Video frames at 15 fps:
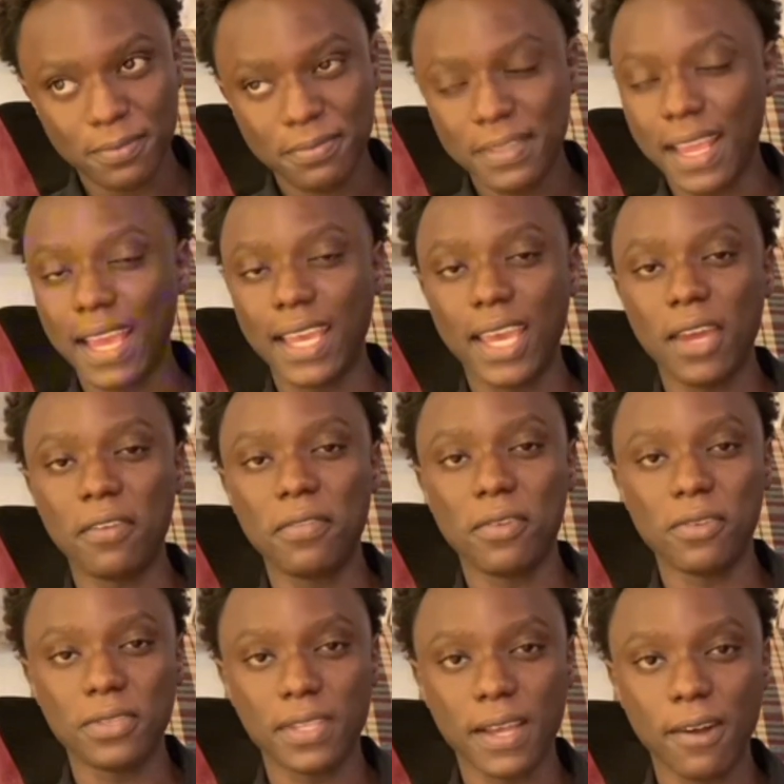Take care of
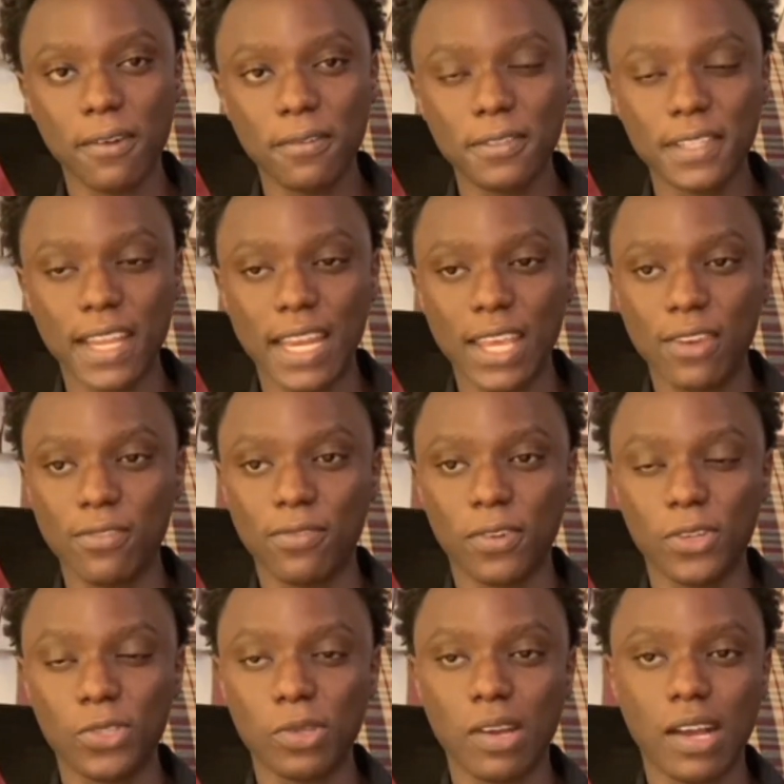yourself. Sending you
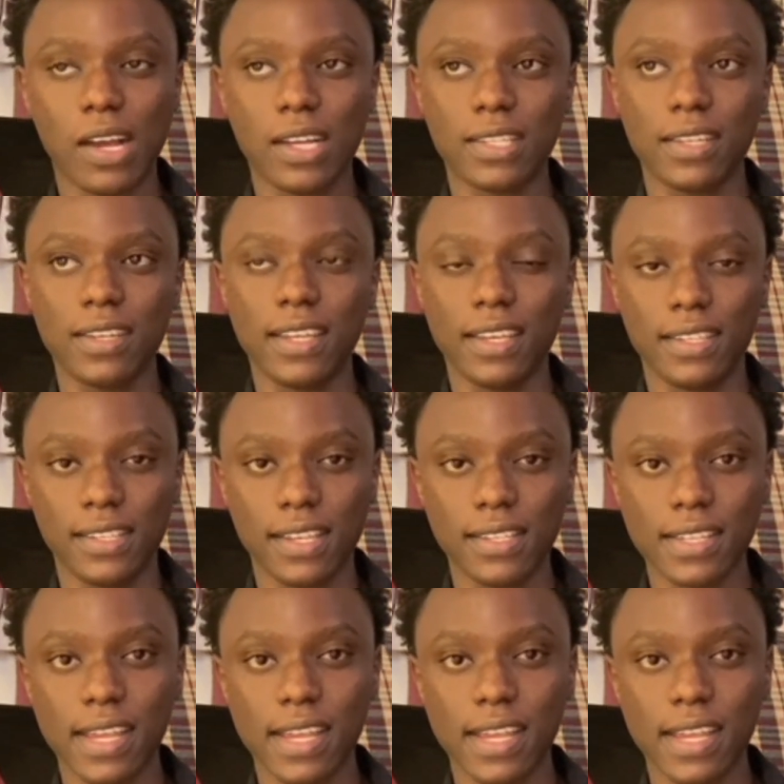virtual hugs and kisses.